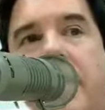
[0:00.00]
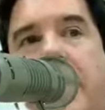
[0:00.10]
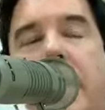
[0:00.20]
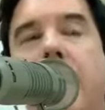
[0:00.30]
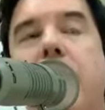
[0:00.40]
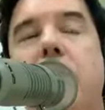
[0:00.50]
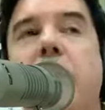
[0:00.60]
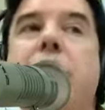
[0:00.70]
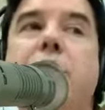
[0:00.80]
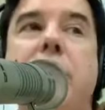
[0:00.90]
And like, yeah,
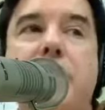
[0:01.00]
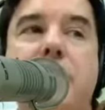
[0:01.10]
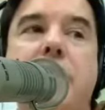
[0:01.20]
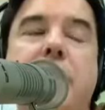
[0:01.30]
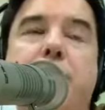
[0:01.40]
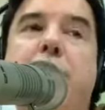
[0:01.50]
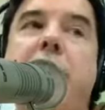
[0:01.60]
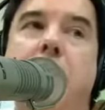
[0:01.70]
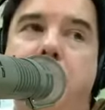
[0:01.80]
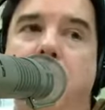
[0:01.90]
let's
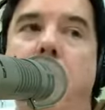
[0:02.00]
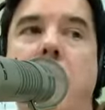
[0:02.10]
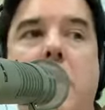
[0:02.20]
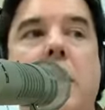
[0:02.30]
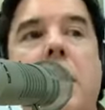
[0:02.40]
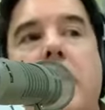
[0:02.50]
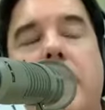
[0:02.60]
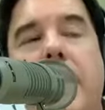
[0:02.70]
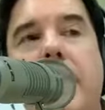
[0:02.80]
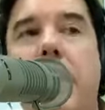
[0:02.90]
bring up the one
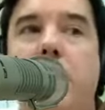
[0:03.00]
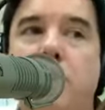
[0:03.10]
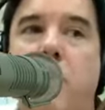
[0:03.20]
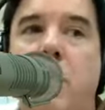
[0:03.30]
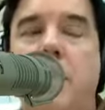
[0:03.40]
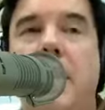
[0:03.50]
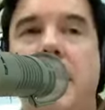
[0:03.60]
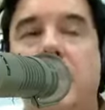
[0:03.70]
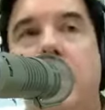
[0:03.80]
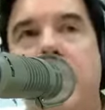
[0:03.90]
that they don't talk a
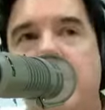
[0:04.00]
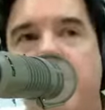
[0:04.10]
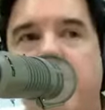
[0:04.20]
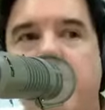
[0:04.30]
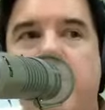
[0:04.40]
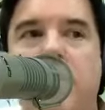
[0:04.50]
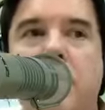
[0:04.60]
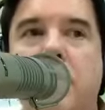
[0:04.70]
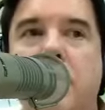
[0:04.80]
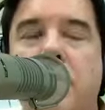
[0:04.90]
lot, so let's move
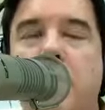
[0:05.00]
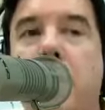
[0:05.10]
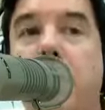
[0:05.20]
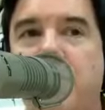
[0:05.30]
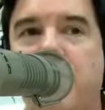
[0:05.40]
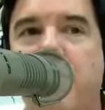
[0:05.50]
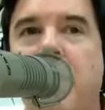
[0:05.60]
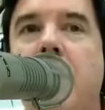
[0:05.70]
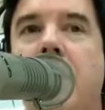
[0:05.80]
them closer.